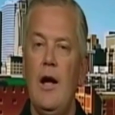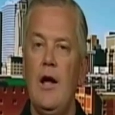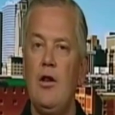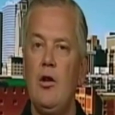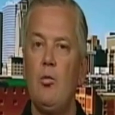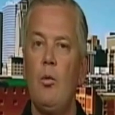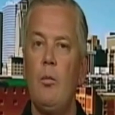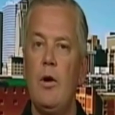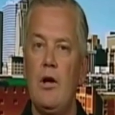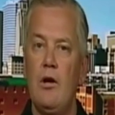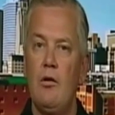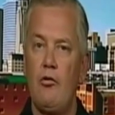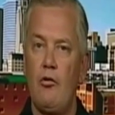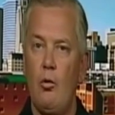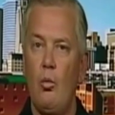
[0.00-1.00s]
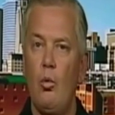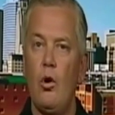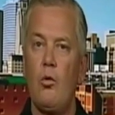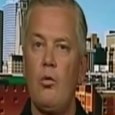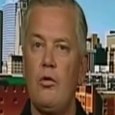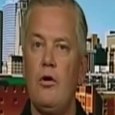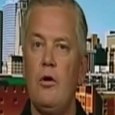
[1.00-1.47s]
and then we'll begin to
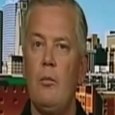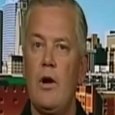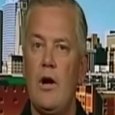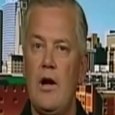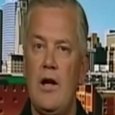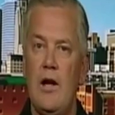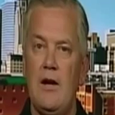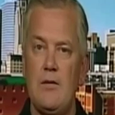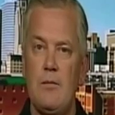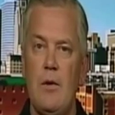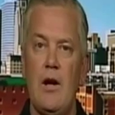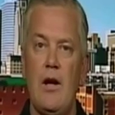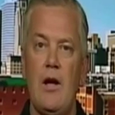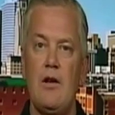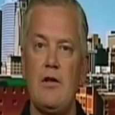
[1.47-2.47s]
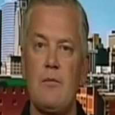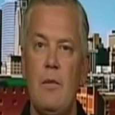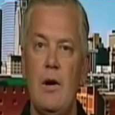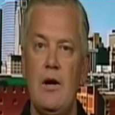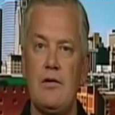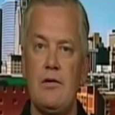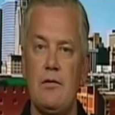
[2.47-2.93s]
work with them on a case-by-case
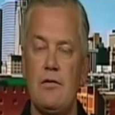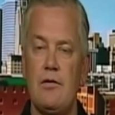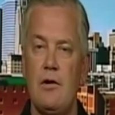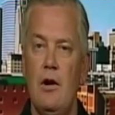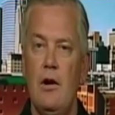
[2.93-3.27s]
basis.